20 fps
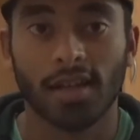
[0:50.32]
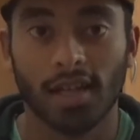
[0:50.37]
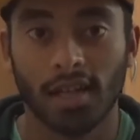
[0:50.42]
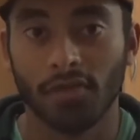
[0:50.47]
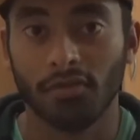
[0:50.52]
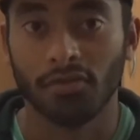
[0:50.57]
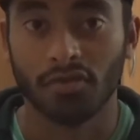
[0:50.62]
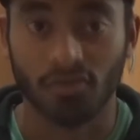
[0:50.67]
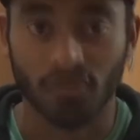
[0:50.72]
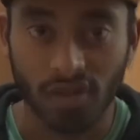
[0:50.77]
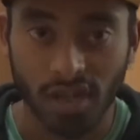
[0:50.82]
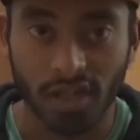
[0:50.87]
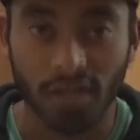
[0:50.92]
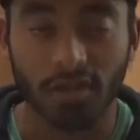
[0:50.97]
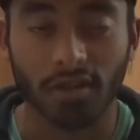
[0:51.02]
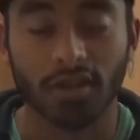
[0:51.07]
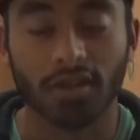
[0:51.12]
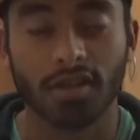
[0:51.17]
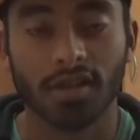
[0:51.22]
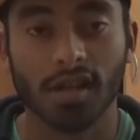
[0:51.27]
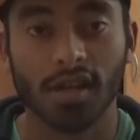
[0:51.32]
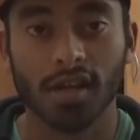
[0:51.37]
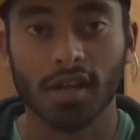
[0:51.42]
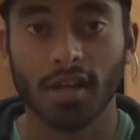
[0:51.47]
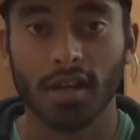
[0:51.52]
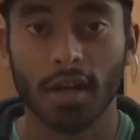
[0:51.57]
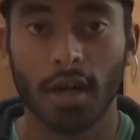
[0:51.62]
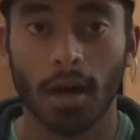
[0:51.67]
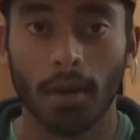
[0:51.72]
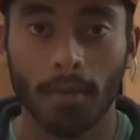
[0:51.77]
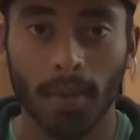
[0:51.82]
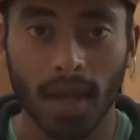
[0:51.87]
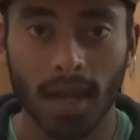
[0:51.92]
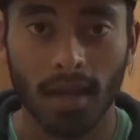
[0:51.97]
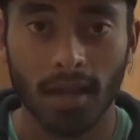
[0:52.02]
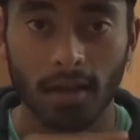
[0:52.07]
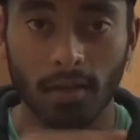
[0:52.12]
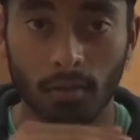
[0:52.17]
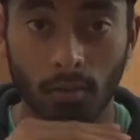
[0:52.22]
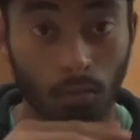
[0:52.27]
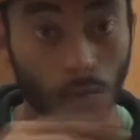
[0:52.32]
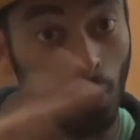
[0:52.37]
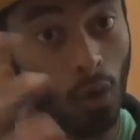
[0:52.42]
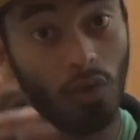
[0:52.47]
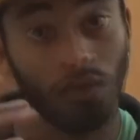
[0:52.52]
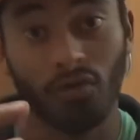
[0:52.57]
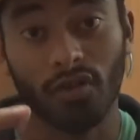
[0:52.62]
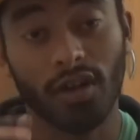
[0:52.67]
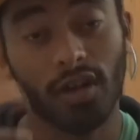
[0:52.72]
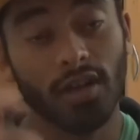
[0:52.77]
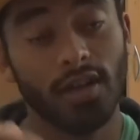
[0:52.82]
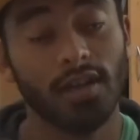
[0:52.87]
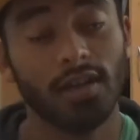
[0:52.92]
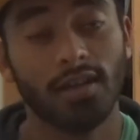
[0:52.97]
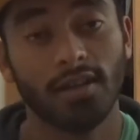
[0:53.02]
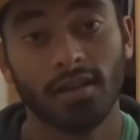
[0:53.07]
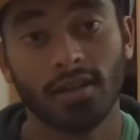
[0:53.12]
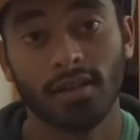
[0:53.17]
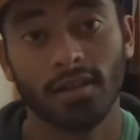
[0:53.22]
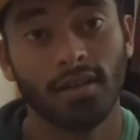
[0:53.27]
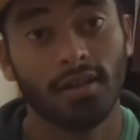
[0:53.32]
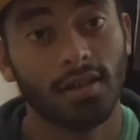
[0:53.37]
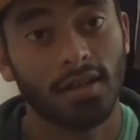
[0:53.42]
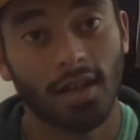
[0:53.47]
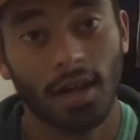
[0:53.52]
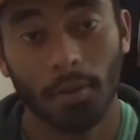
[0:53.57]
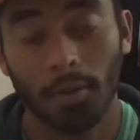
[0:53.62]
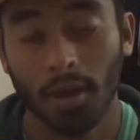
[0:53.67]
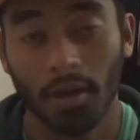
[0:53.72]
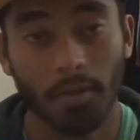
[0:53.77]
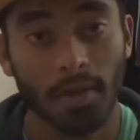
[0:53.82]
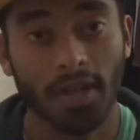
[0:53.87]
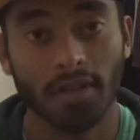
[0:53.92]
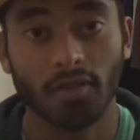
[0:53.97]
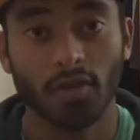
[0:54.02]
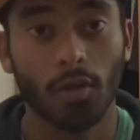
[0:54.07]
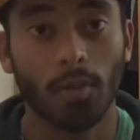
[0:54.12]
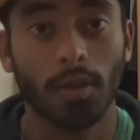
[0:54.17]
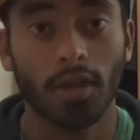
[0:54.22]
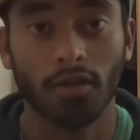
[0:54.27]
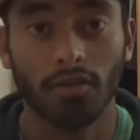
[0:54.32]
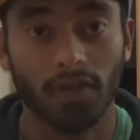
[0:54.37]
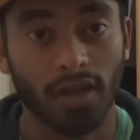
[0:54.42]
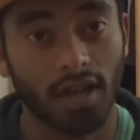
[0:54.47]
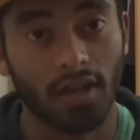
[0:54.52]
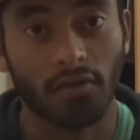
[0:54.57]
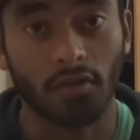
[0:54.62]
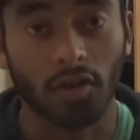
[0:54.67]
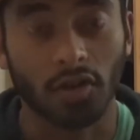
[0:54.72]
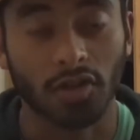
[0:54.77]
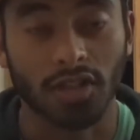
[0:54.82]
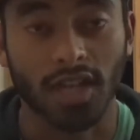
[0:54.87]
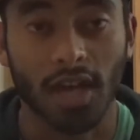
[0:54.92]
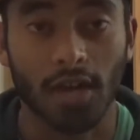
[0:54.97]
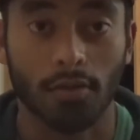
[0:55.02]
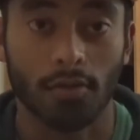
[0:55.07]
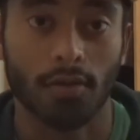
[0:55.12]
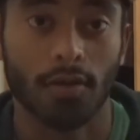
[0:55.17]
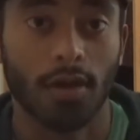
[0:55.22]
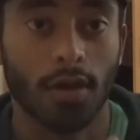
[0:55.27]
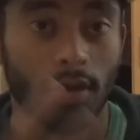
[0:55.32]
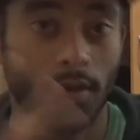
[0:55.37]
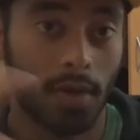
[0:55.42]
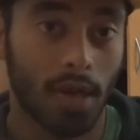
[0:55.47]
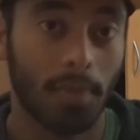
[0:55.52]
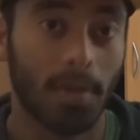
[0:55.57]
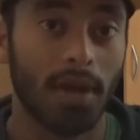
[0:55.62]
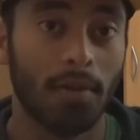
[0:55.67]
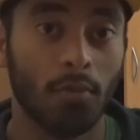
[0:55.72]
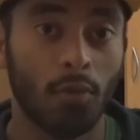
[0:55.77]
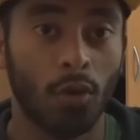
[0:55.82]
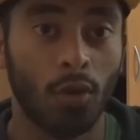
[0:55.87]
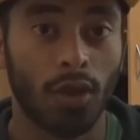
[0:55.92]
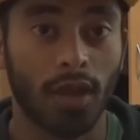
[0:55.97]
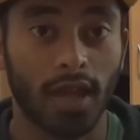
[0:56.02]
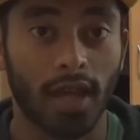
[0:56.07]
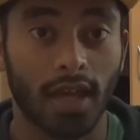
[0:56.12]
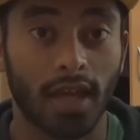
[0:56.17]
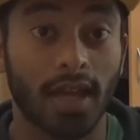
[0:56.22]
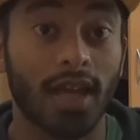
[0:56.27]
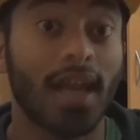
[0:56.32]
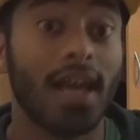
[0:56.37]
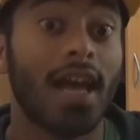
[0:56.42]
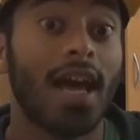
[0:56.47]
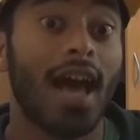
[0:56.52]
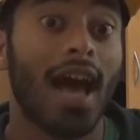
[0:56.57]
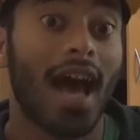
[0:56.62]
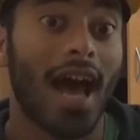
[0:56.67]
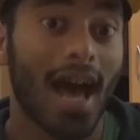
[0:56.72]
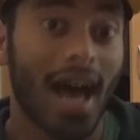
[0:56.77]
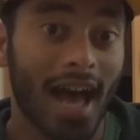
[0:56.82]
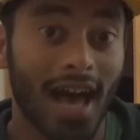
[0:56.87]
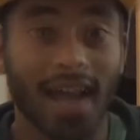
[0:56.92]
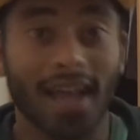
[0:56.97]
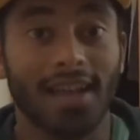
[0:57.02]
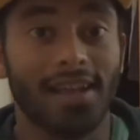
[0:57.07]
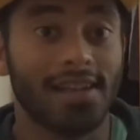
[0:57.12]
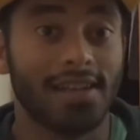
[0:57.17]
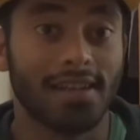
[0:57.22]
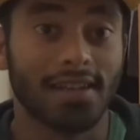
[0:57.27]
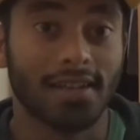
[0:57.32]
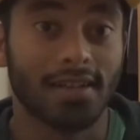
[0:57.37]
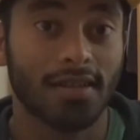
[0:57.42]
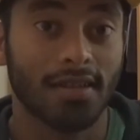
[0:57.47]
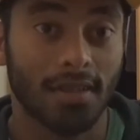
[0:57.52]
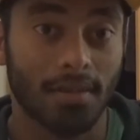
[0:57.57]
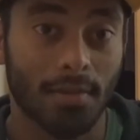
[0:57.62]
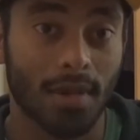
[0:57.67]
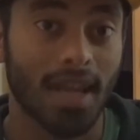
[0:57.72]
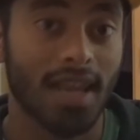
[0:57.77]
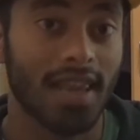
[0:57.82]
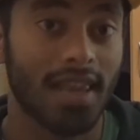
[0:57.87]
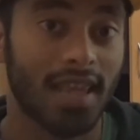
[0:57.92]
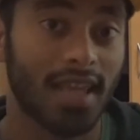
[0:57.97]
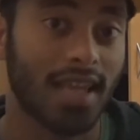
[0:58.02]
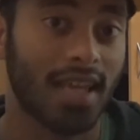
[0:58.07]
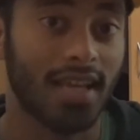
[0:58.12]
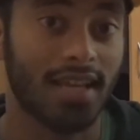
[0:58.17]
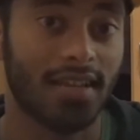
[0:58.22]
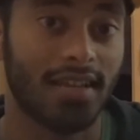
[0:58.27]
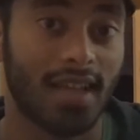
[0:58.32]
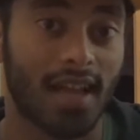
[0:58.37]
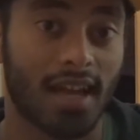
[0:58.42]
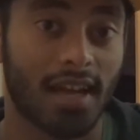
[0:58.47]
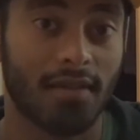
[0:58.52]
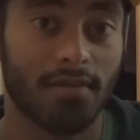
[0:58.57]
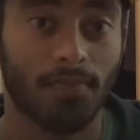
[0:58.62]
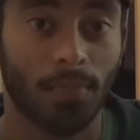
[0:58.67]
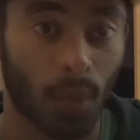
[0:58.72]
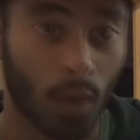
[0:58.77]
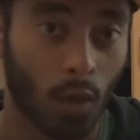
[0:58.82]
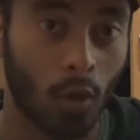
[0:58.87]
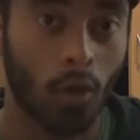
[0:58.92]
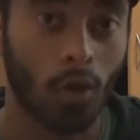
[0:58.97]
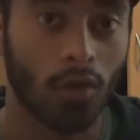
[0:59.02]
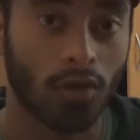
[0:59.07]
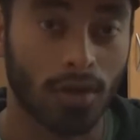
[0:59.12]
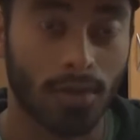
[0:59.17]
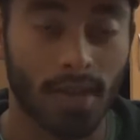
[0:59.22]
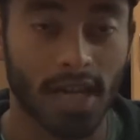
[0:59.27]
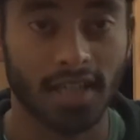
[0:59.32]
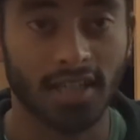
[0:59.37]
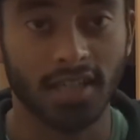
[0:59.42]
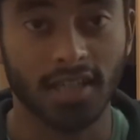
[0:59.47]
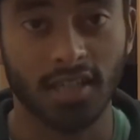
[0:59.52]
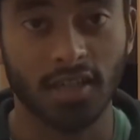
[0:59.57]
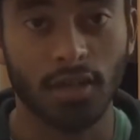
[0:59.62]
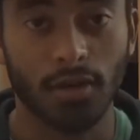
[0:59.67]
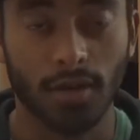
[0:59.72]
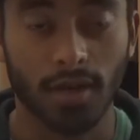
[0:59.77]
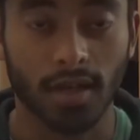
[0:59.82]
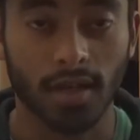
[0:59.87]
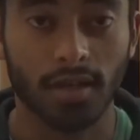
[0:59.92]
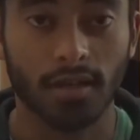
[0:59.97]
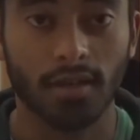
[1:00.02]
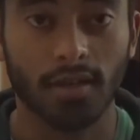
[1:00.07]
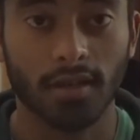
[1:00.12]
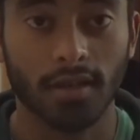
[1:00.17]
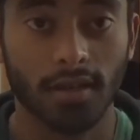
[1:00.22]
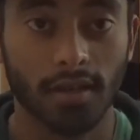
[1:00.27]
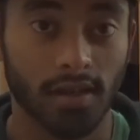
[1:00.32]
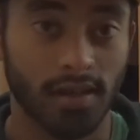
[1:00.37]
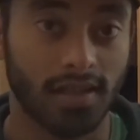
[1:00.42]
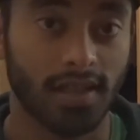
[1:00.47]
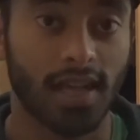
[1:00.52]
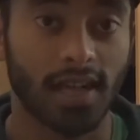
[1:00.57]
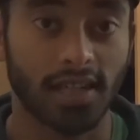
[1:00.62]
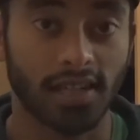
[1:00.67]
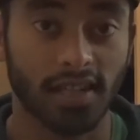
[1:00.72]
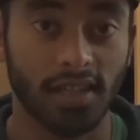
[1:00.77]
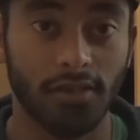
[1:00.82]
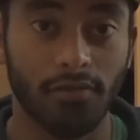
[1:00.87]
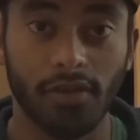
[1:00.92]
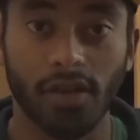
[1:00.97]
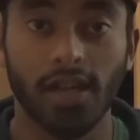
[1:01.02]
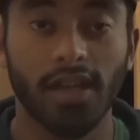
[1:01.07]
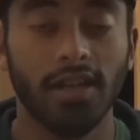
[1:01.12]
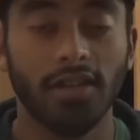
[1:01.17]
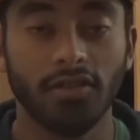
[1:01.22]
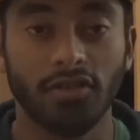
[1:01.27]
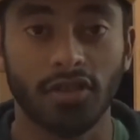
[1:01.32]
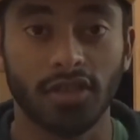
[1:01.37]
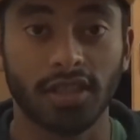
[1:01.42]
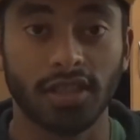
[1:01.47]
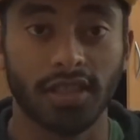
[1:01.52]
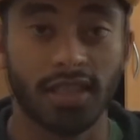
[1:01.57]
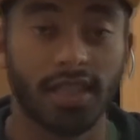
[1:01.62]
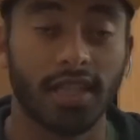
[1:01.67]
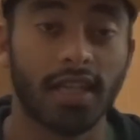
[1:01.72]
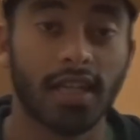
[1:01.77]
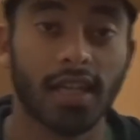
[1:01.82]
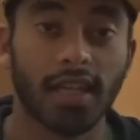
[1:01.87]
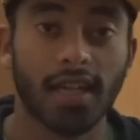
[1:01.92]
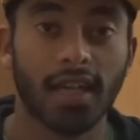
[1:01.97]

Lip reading: It was really good. I made more friends. I mean, I made so many already, I've lost count. I made more there. And the main thing is that the course I'm actually doing is actually really interesting.